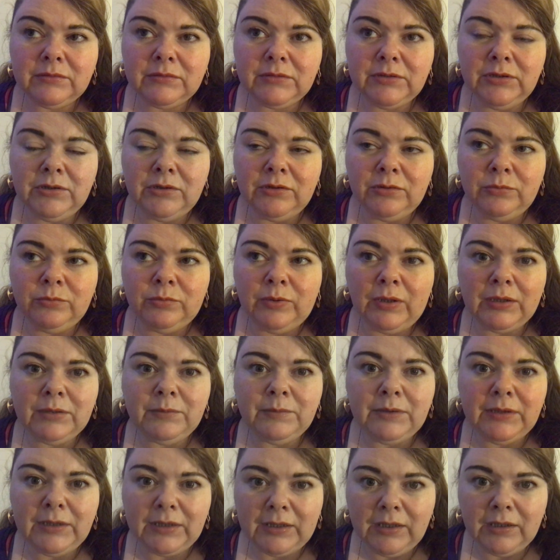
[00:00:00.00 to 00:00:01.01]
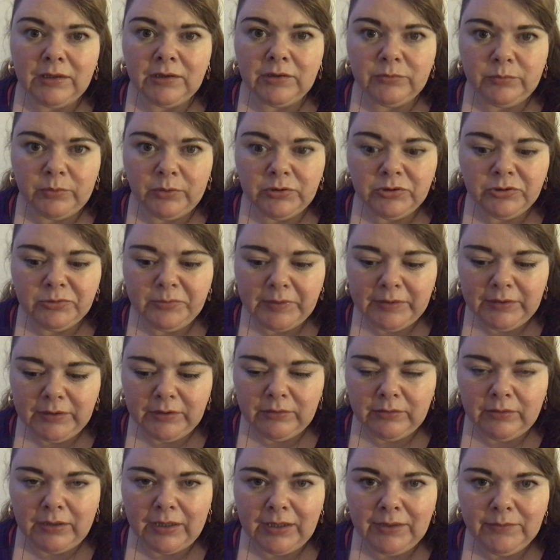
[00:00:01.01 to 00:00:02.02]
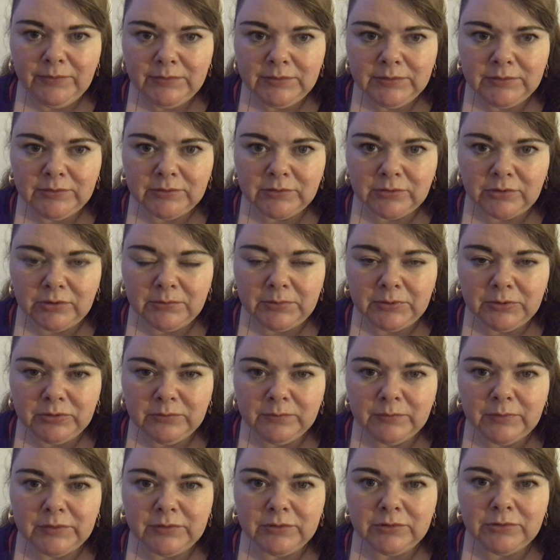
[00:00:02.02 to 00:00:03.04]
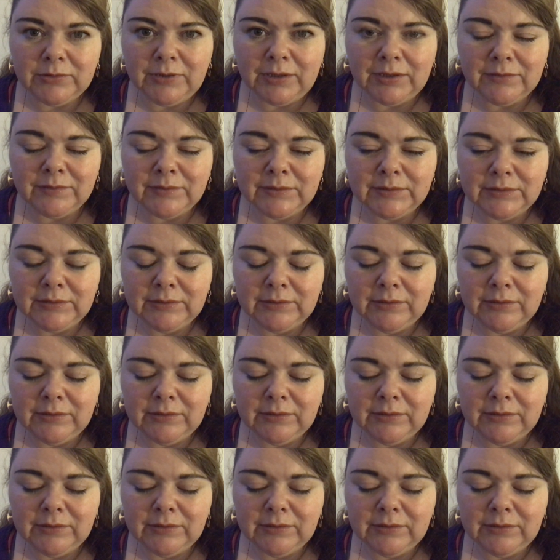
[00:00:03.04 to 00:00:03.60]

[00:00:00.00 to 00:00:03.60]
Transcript: You know, welcoming the King of Wands when he arrives. There's going to be somebody who's relevant